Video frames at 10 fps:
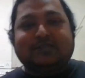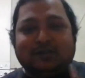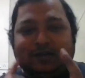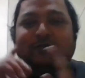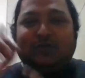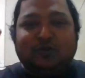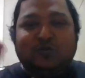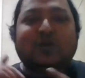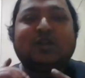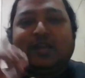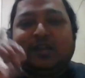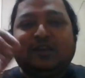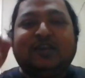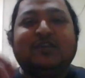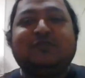It's a one on one
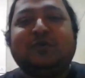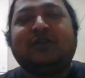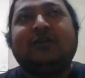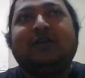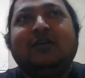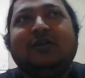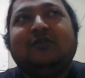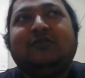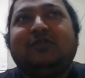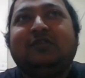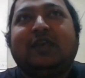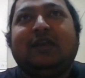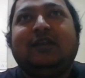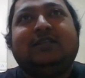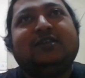engagement. So
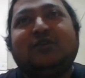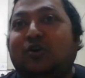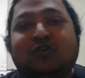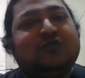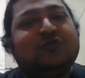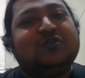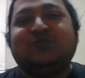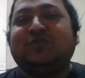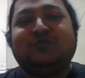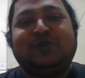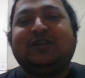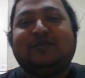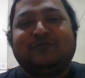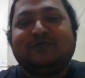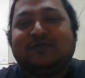there, it's an audio visual
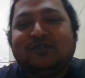medium.